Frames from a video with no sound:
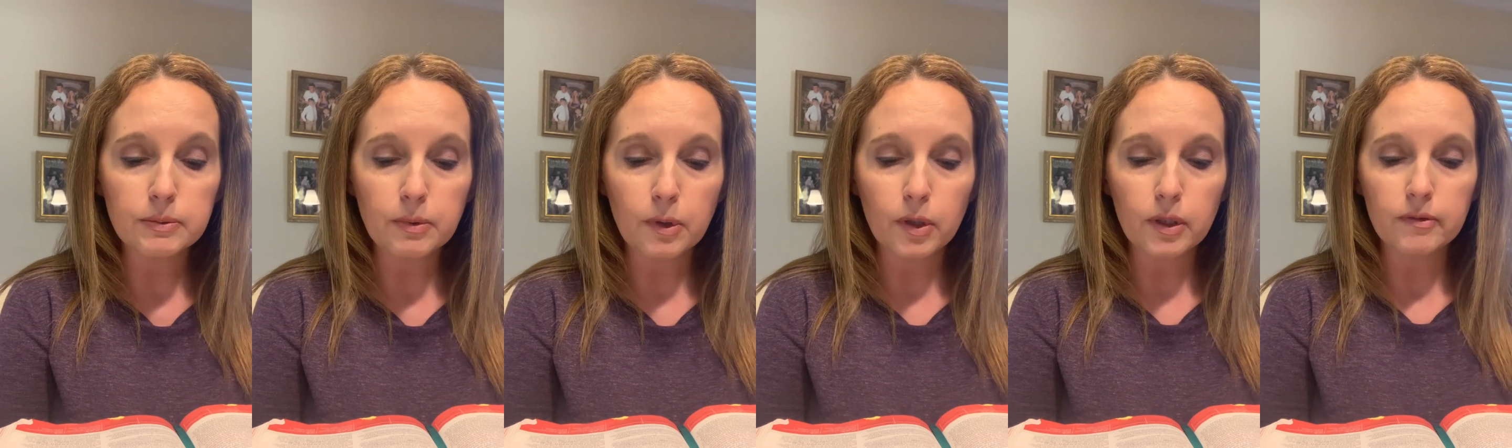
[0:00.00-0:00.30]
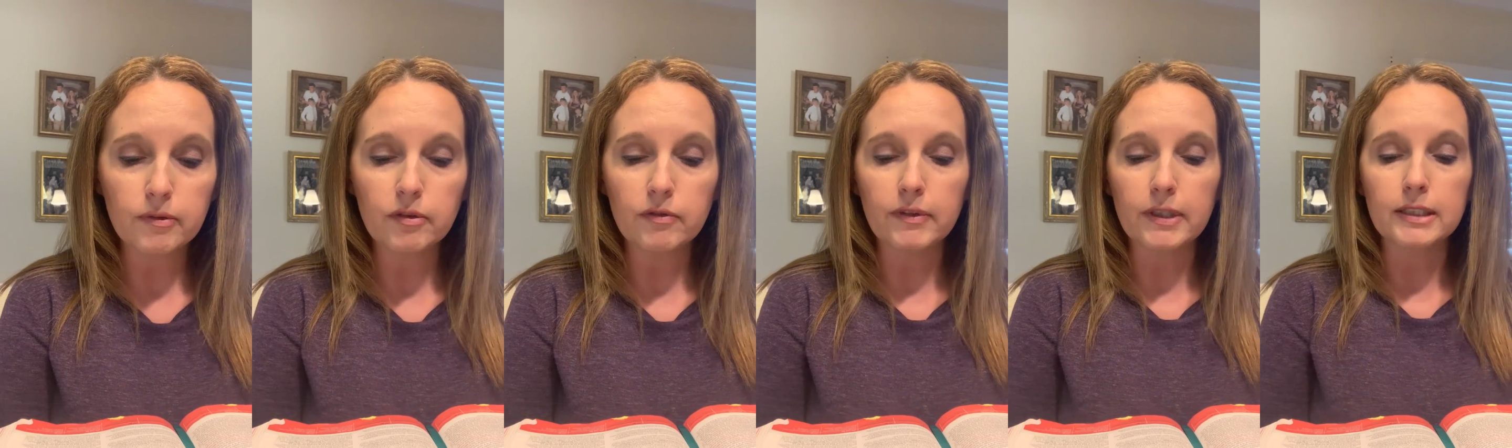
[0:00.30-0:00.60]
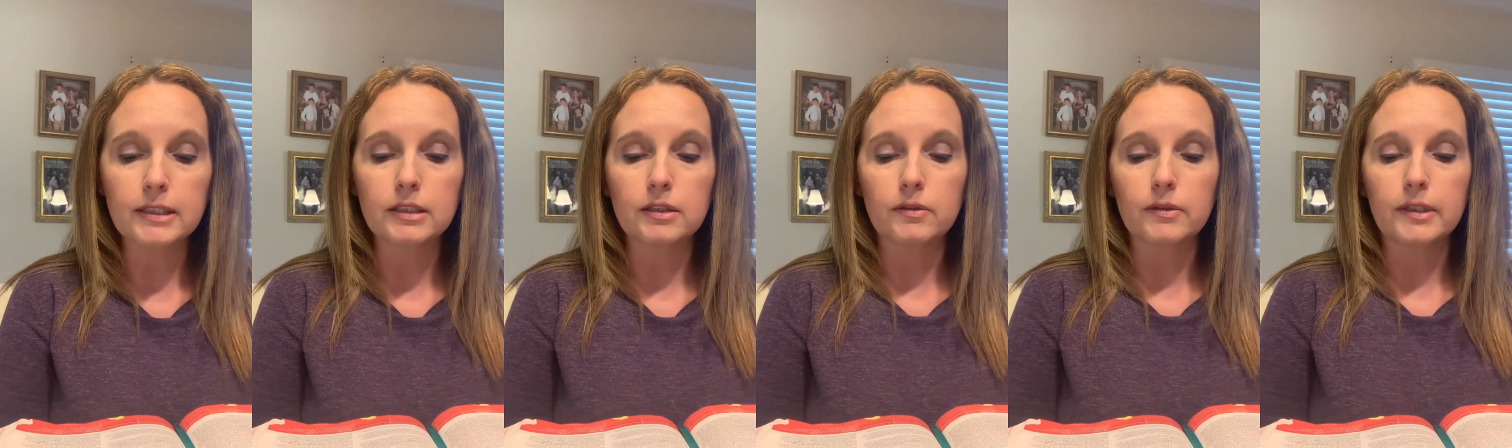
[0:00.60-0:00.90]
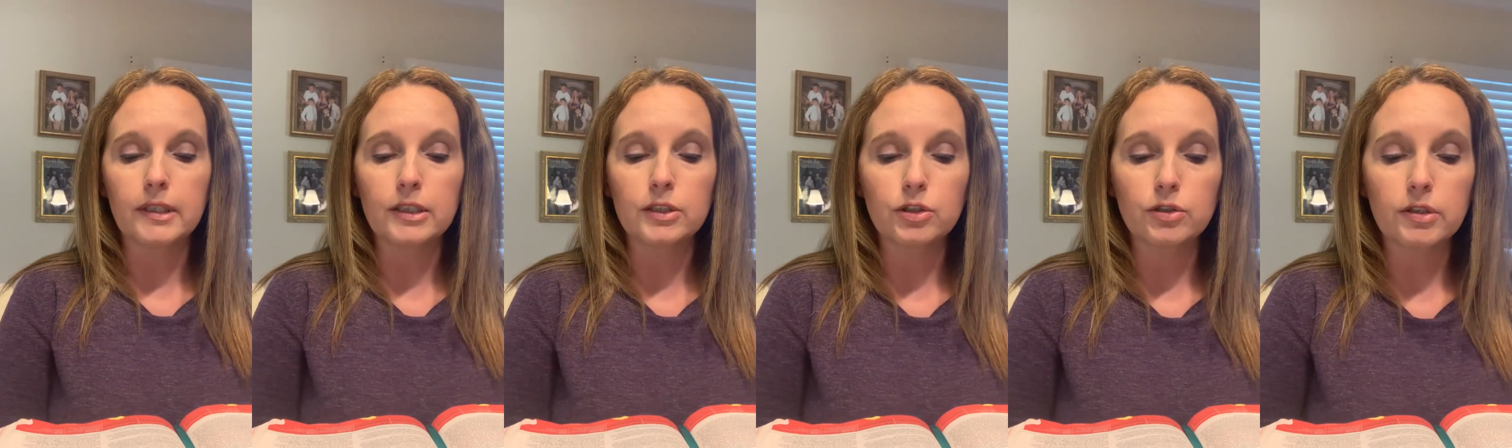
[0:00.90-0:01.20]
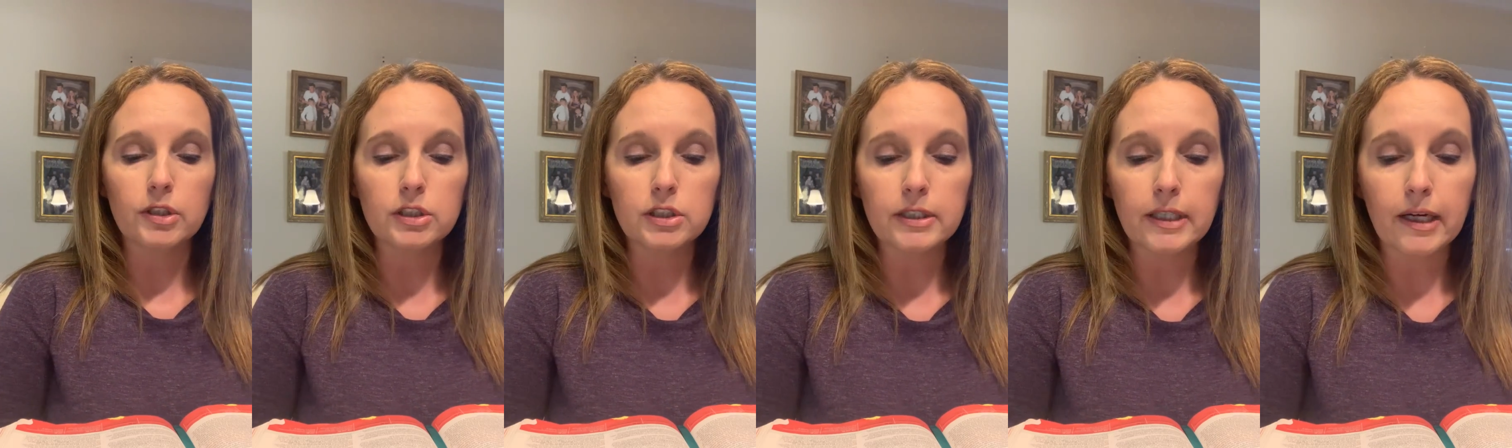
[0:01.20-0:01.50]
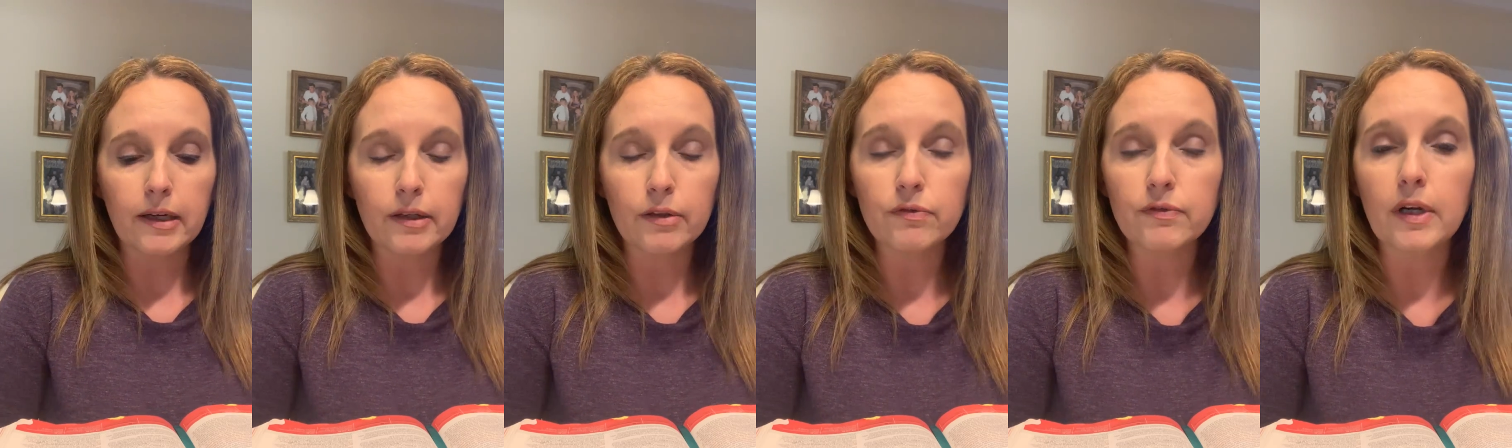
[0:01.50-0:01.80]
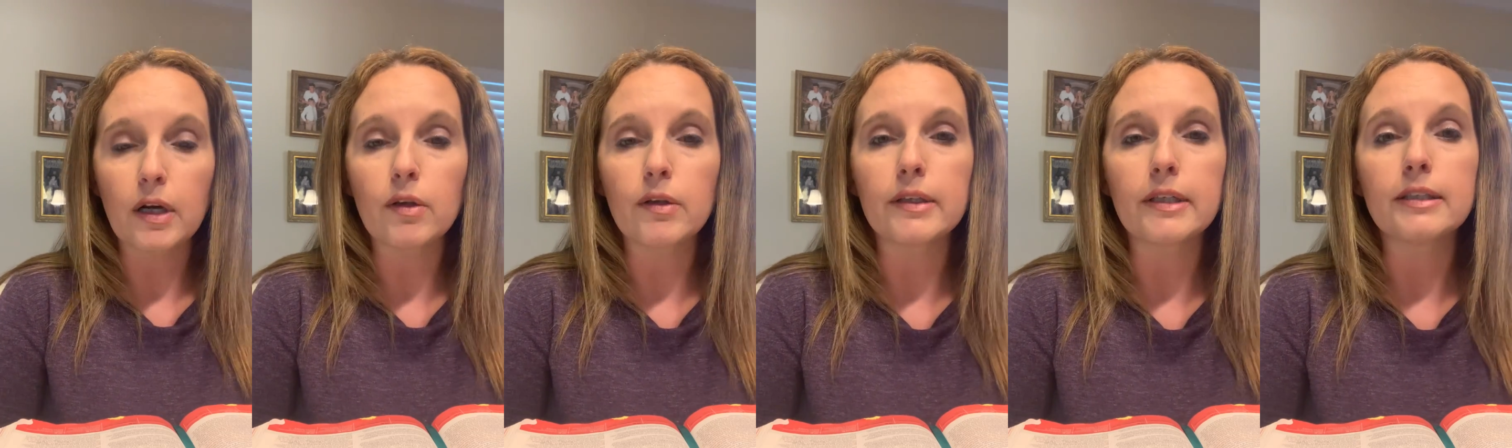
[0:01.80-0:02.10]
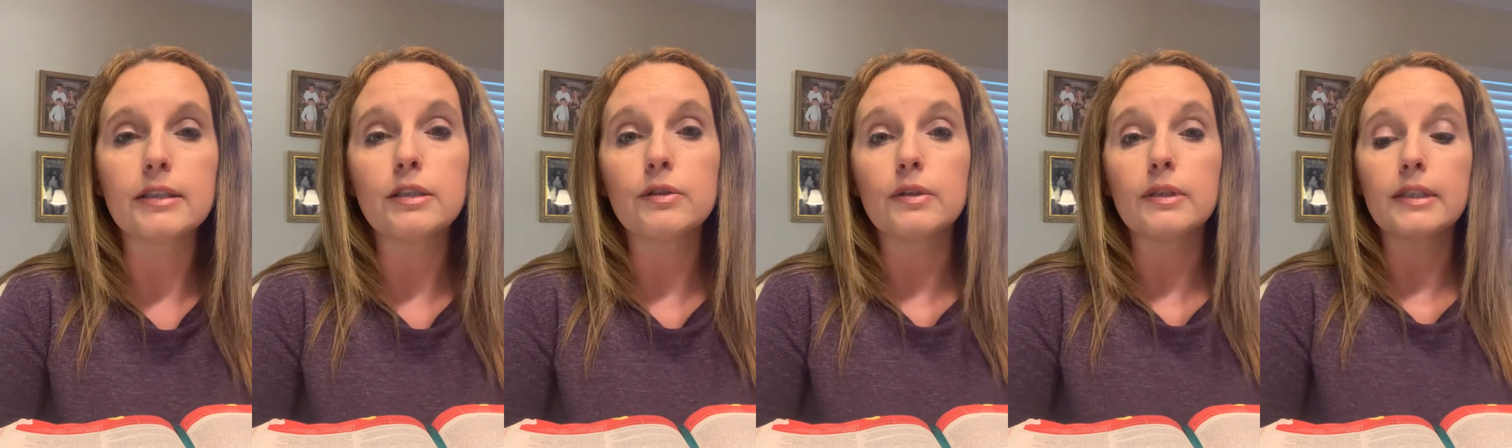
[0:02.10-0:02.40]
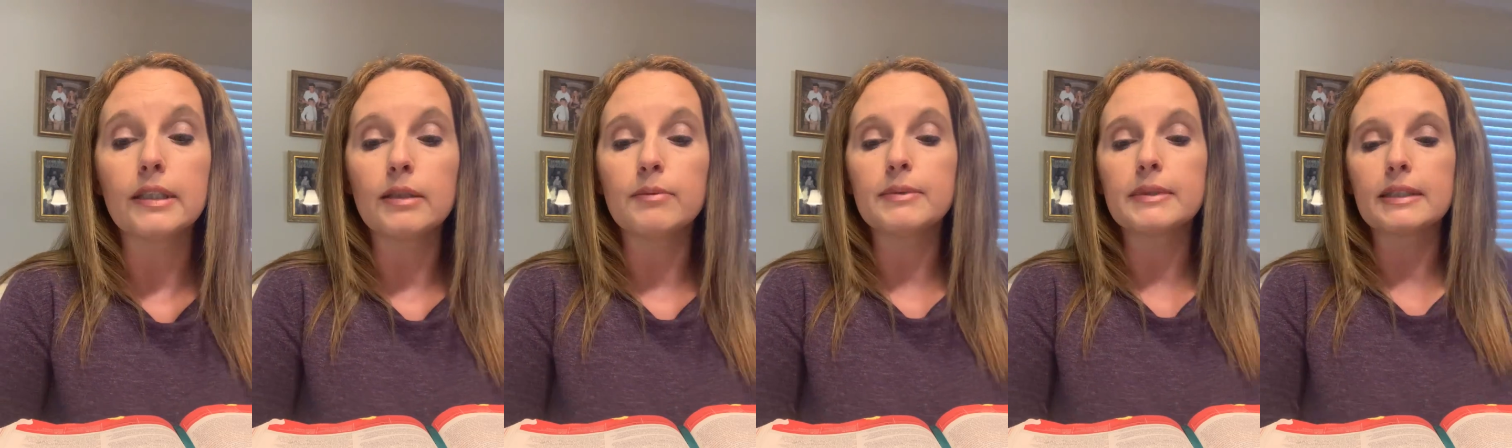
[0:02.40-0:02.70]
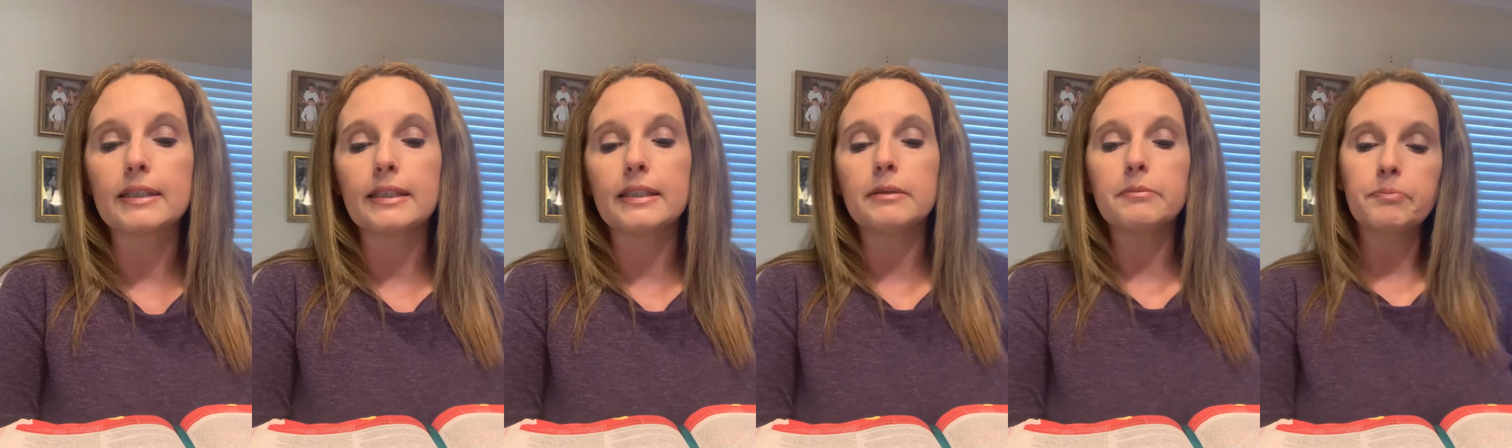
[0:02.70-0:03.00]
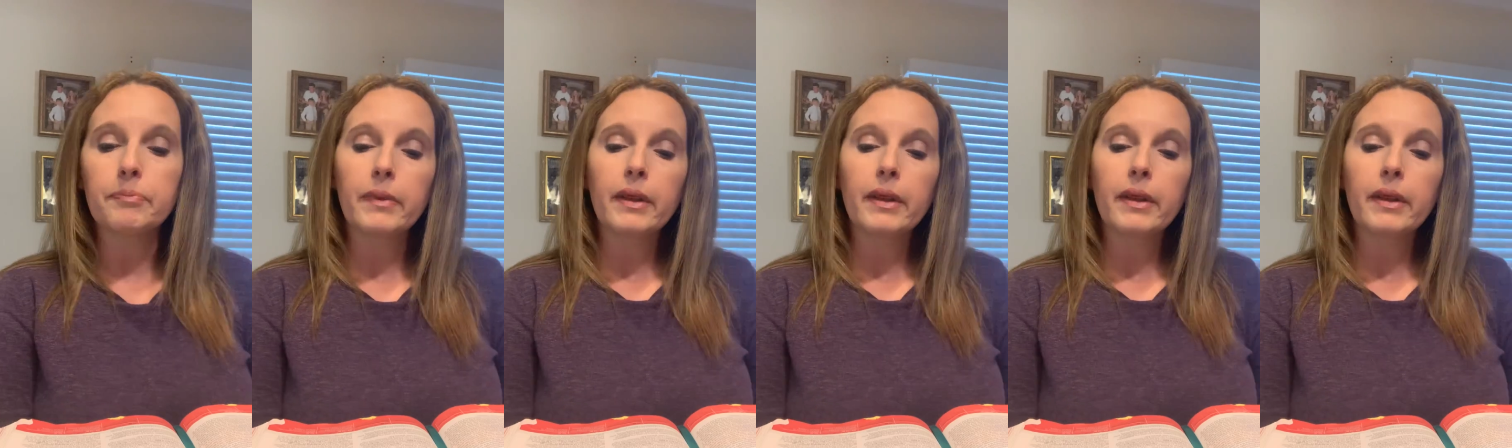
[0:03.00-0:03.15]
part of the vessel and had stretched out and fallen into a deep sleep.